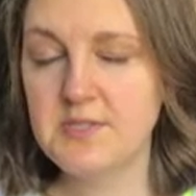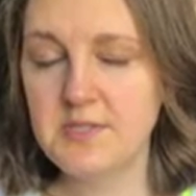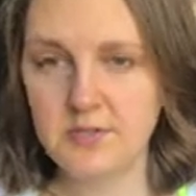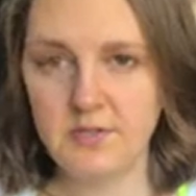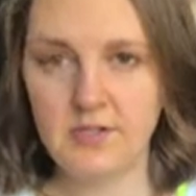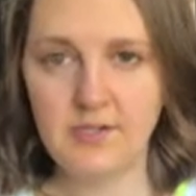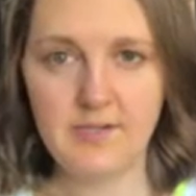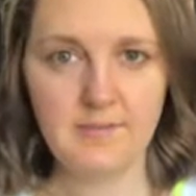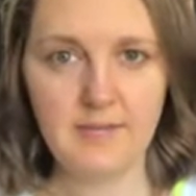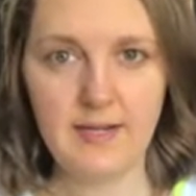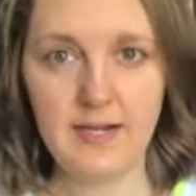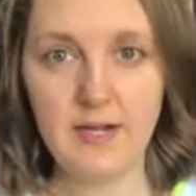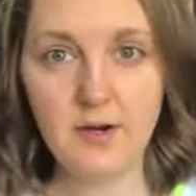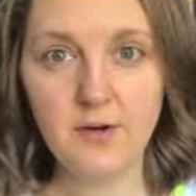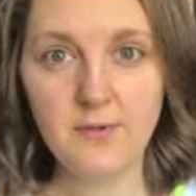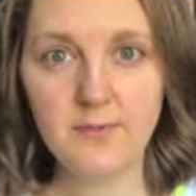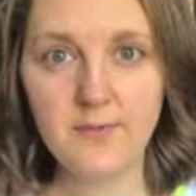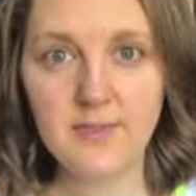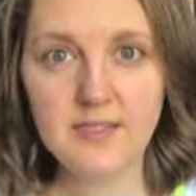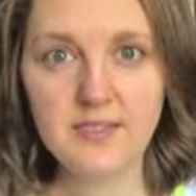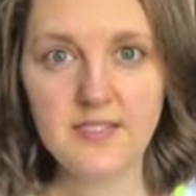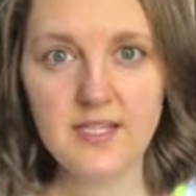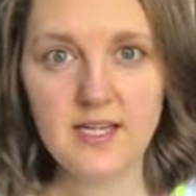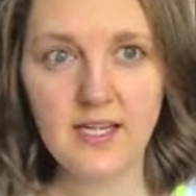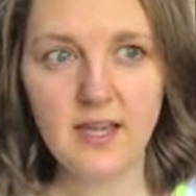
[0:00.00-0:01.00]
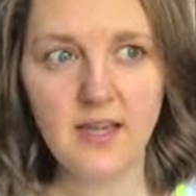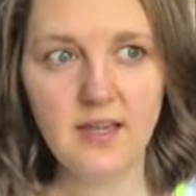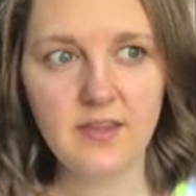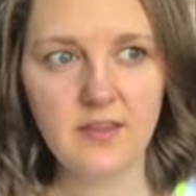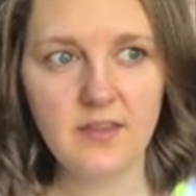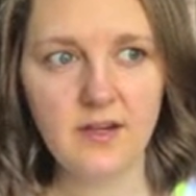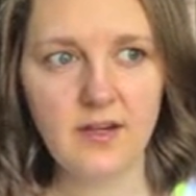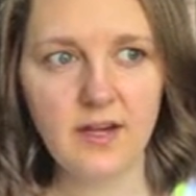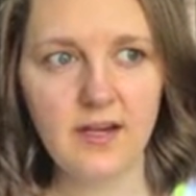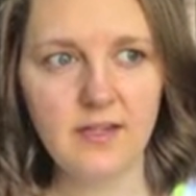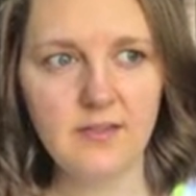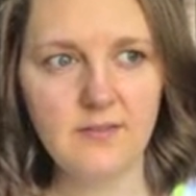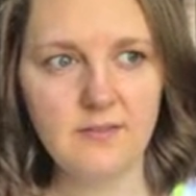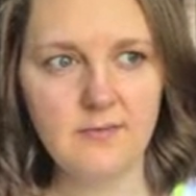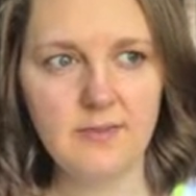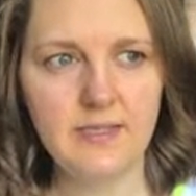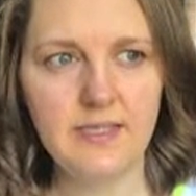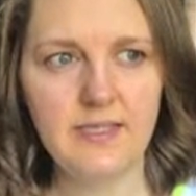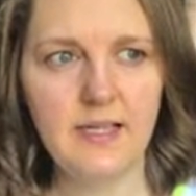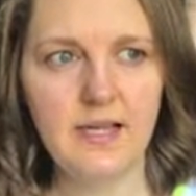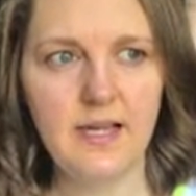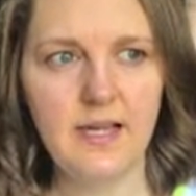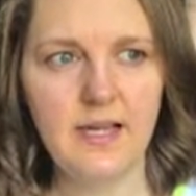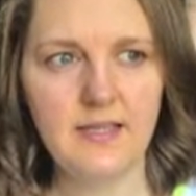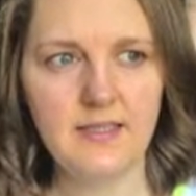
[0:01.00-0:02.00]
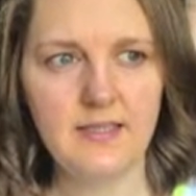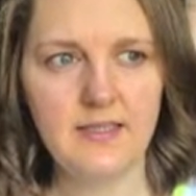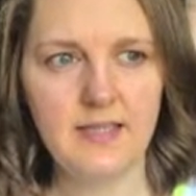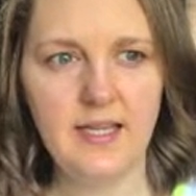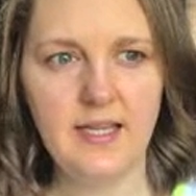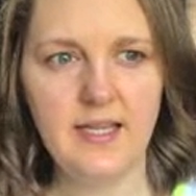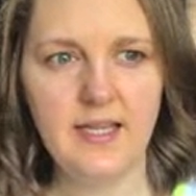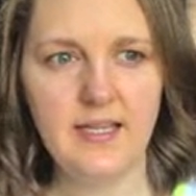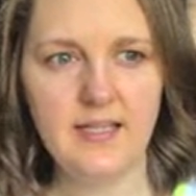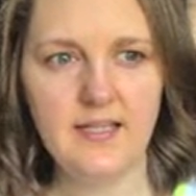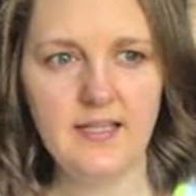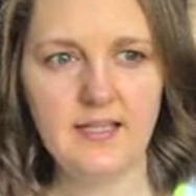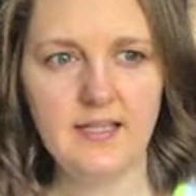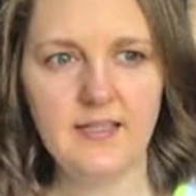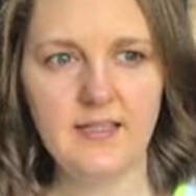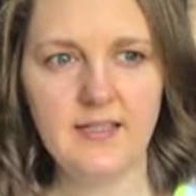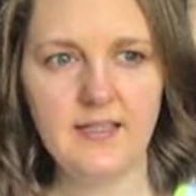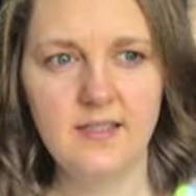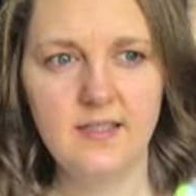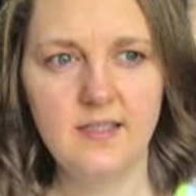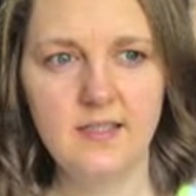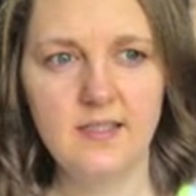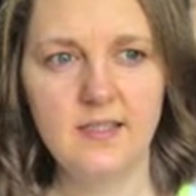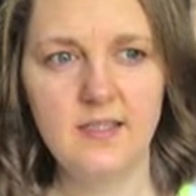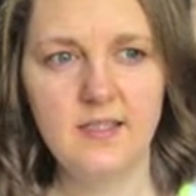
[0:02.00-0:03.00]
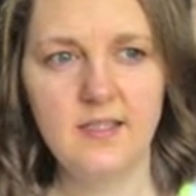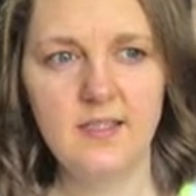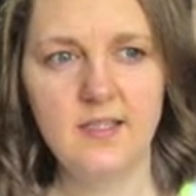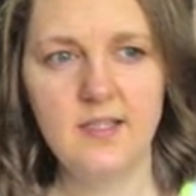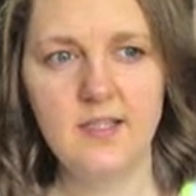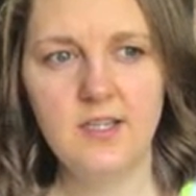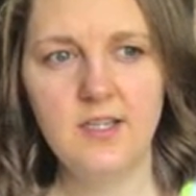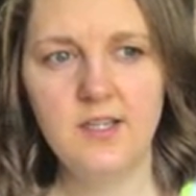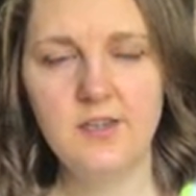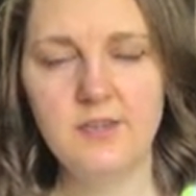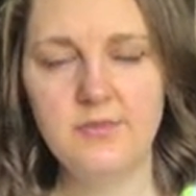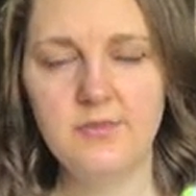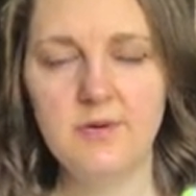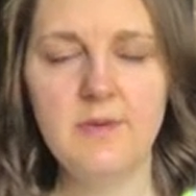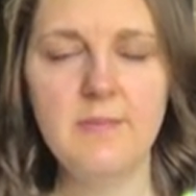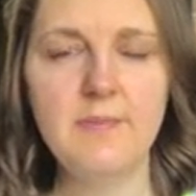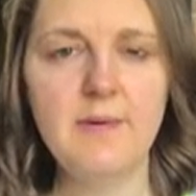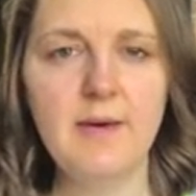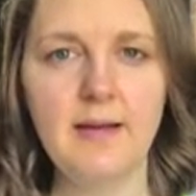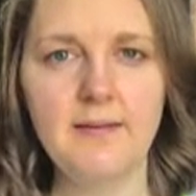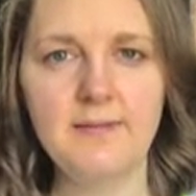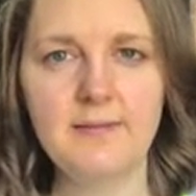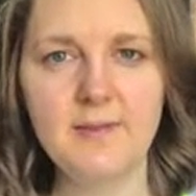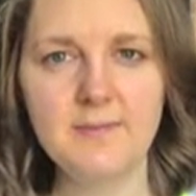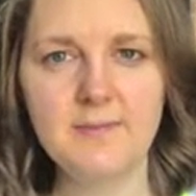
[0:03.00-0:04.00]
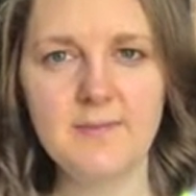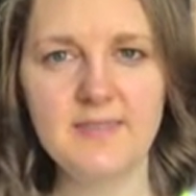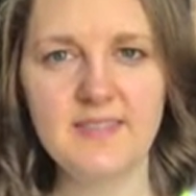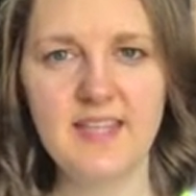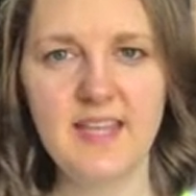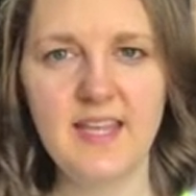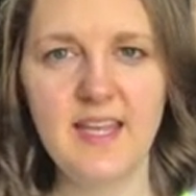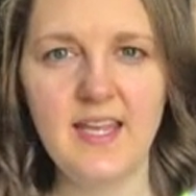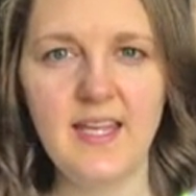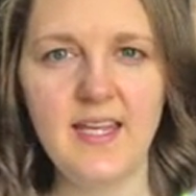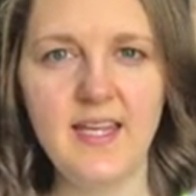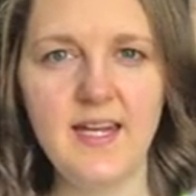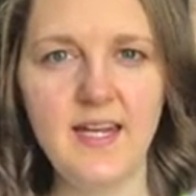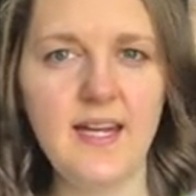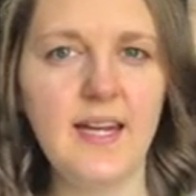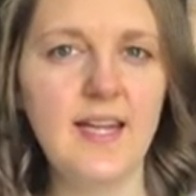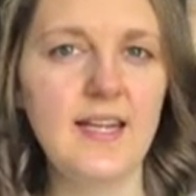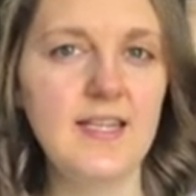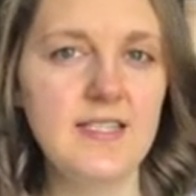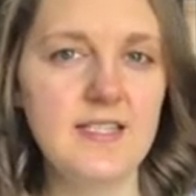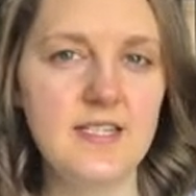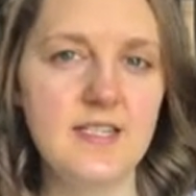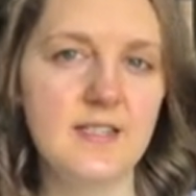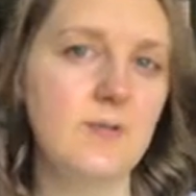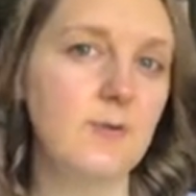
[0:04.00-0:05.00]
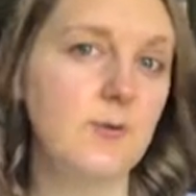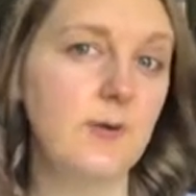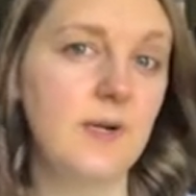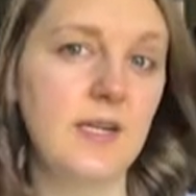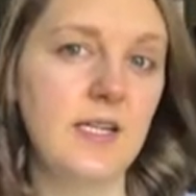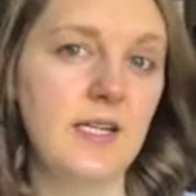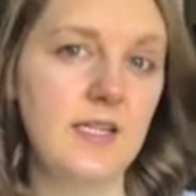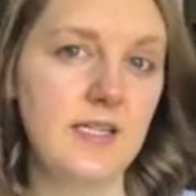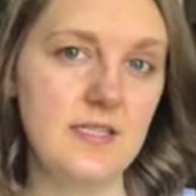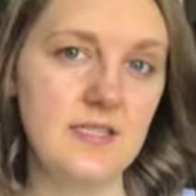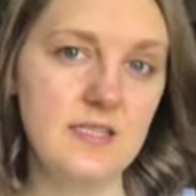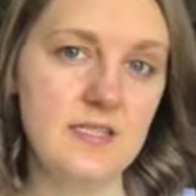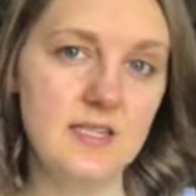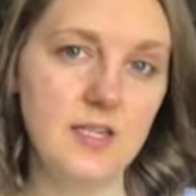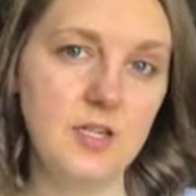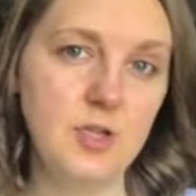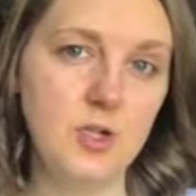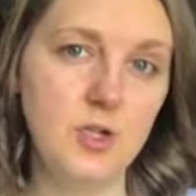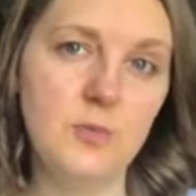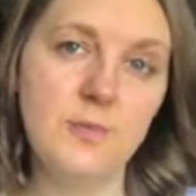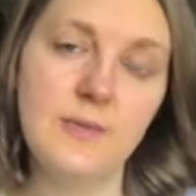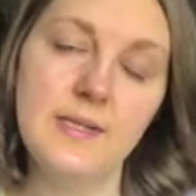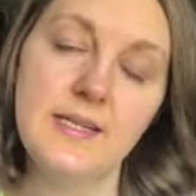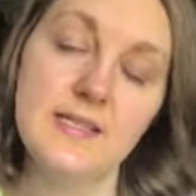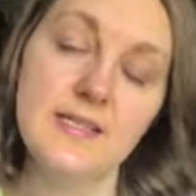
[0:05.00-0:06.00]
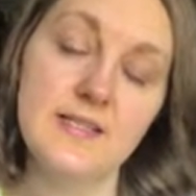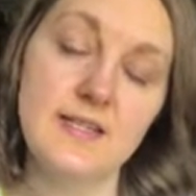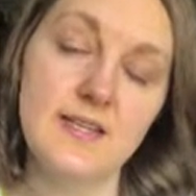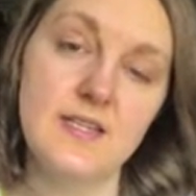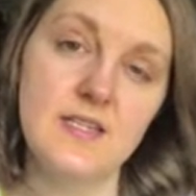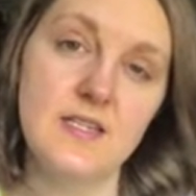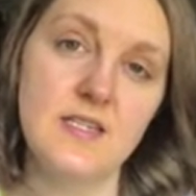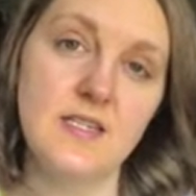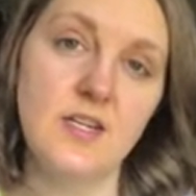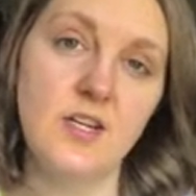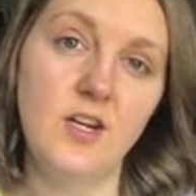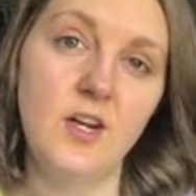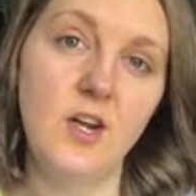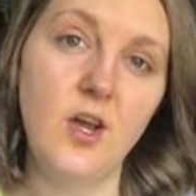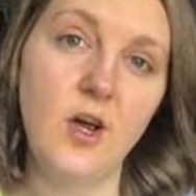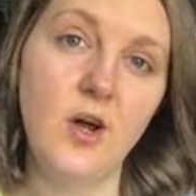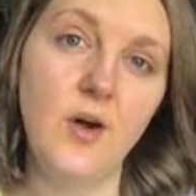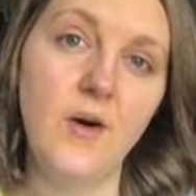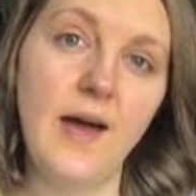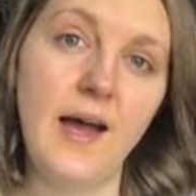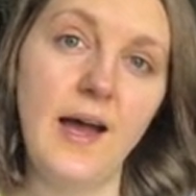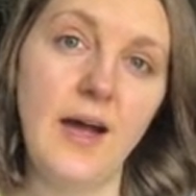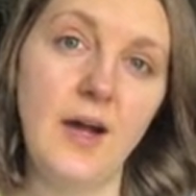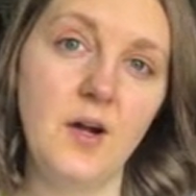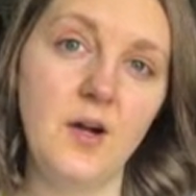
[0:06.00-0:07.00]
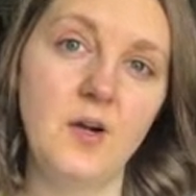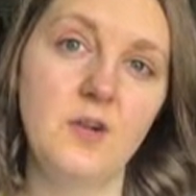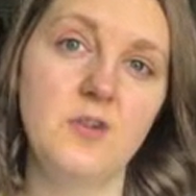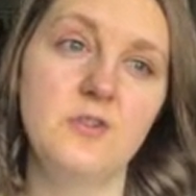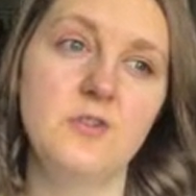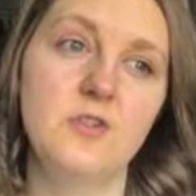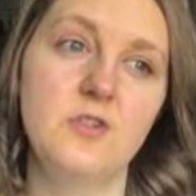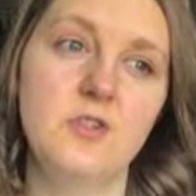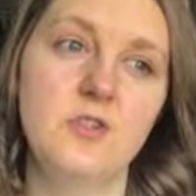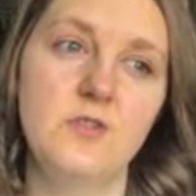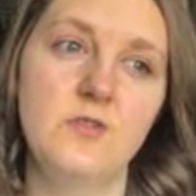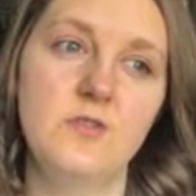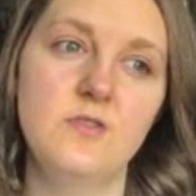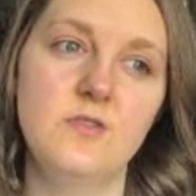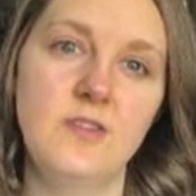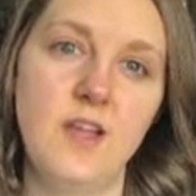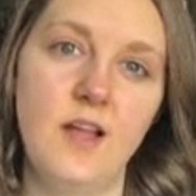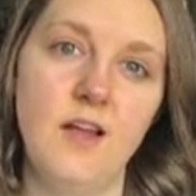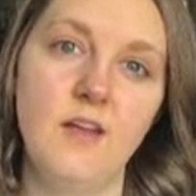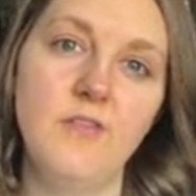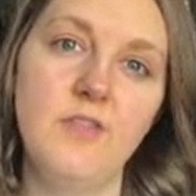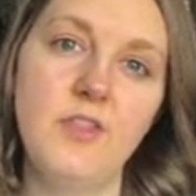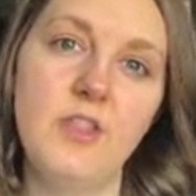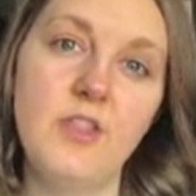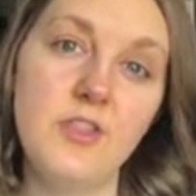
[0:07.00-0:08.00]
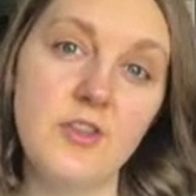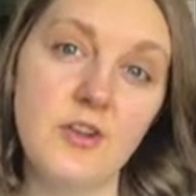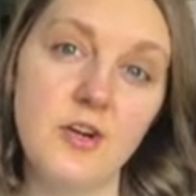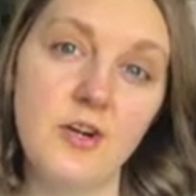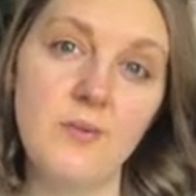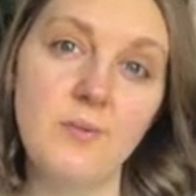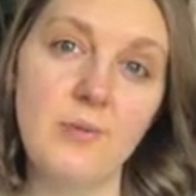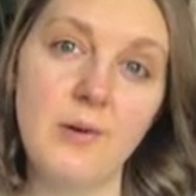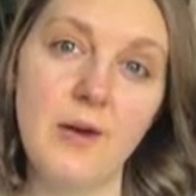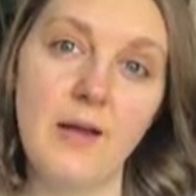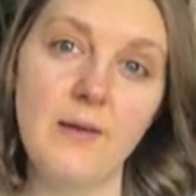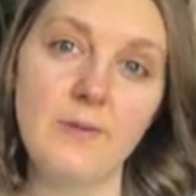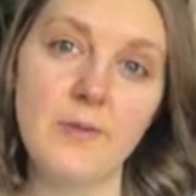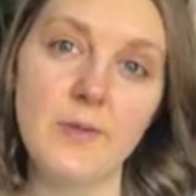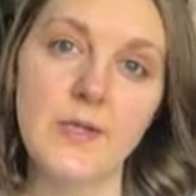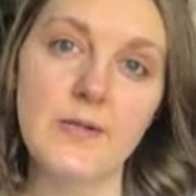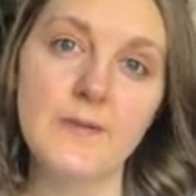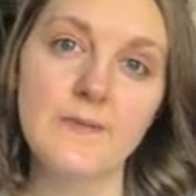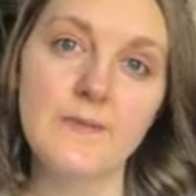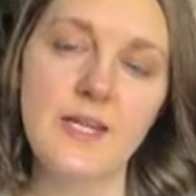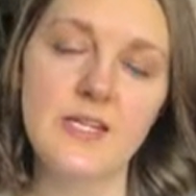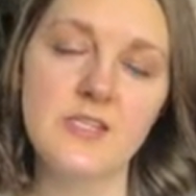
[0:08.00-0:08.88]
doing my homework together, and we got like 3 problems in, and I didn't want to continue because I didn't know how to solve the 3rd problem.